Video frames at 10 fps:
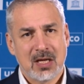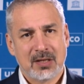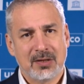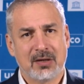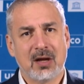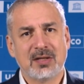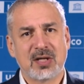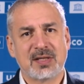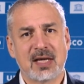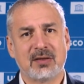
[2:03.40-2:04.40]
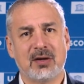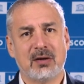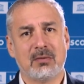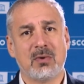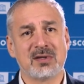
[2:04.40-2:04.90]
The culture
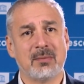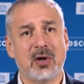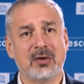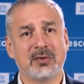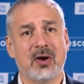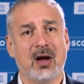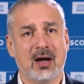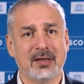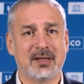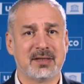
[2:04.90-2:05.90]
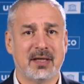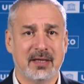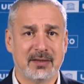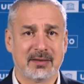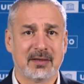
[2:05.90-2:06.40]
sector was among the hardest
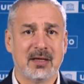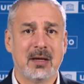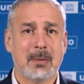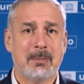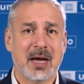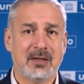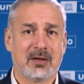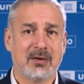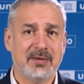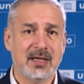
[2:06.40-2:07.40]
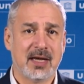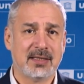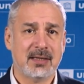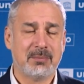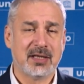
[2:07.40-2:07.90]
hit by the
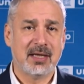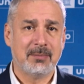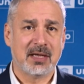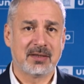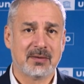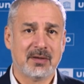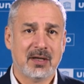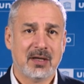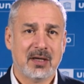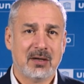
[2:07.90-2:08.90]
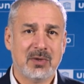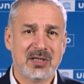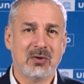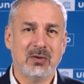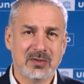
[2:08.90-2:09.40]
COVID-19 pandemic,
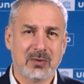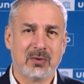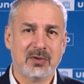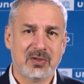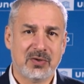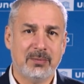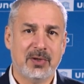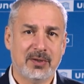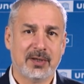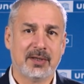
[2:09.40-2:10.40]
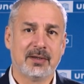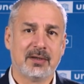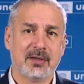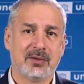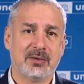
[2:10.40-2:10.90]
which also contributed
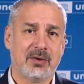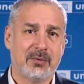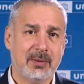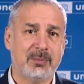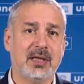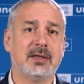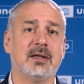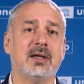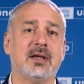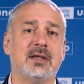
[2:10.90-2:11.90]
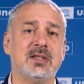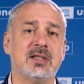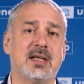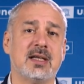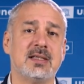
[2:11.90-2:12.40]
to the rapid
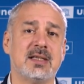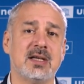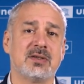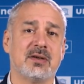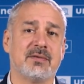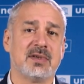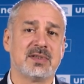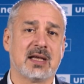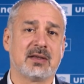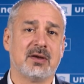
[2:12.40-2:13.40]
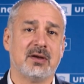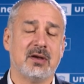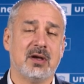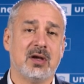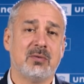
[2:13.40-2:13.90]
digitalization of the sector,
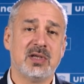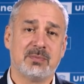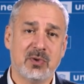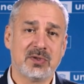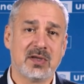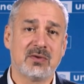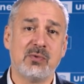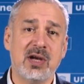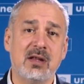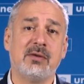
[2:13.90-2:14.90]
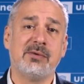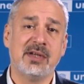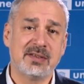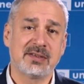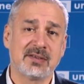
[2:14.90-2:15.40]
which poses real
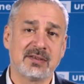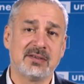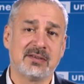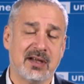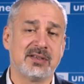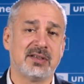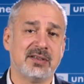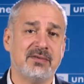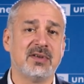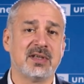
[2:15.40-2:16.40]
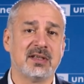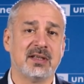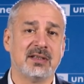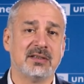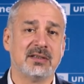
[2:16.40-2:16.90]
risks to cultural diversity.